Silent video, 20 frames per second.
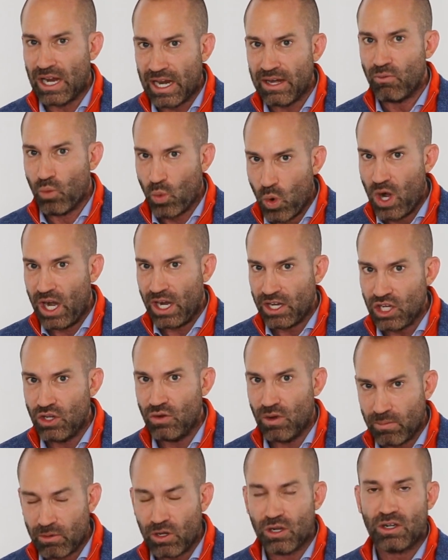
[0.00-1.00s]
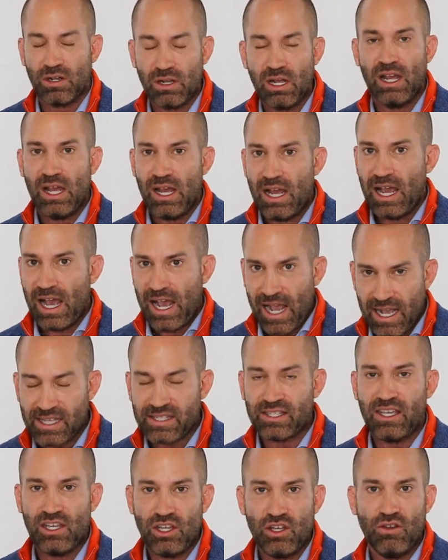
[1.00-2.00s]
I want you, I'm
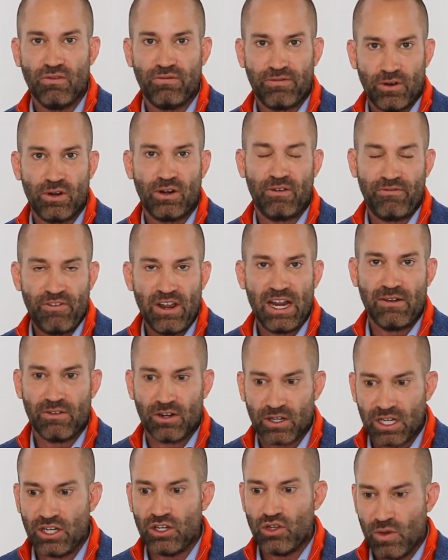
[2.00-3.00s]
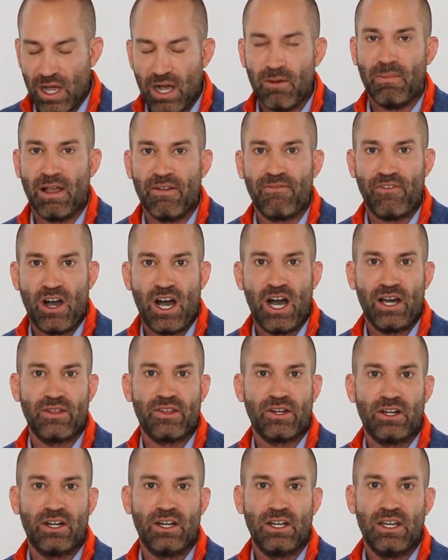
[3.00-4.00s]
asking you for a favor. Can you help my
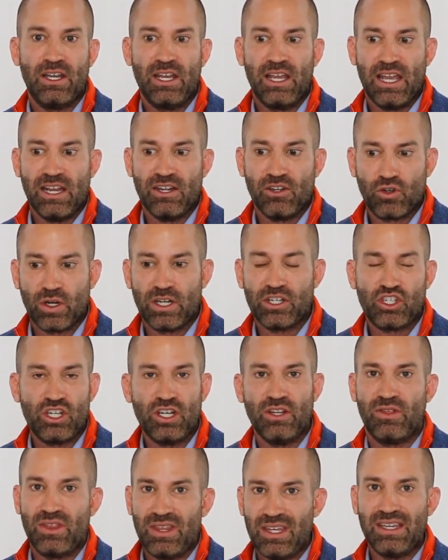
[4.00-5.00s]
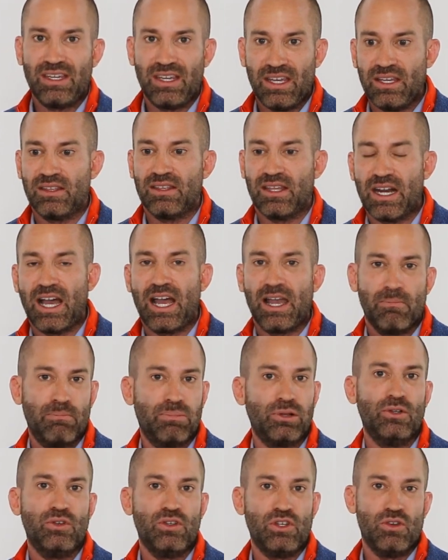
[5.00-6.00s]
father? And Christian thinking that I
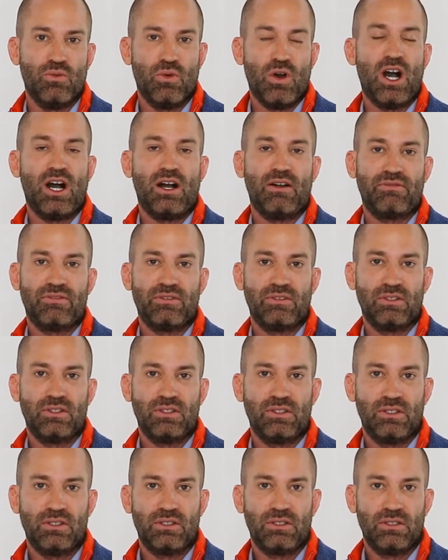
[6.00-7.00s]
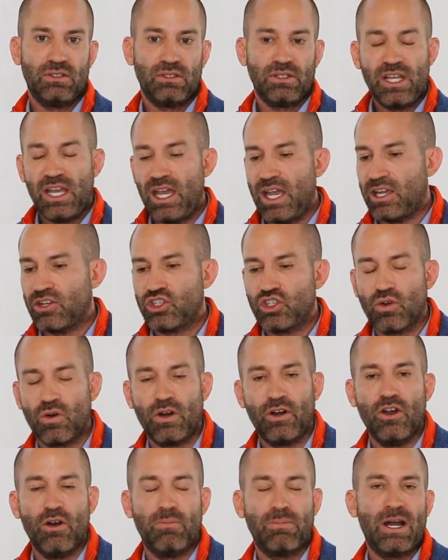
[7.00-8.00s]
blew you off yeah,
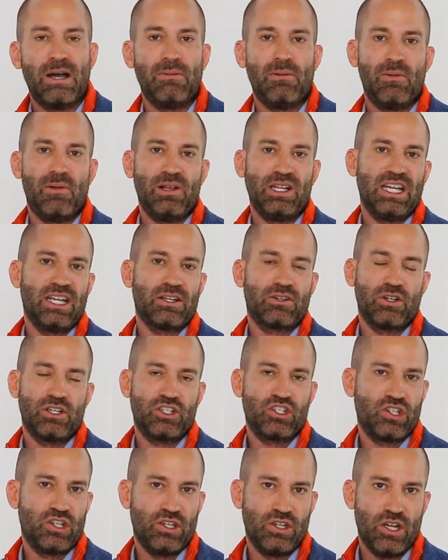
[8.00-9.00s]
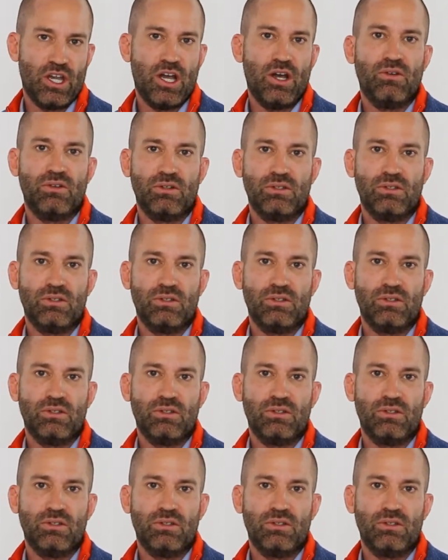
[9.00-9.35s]
sure, no problem, I'll let Christian know.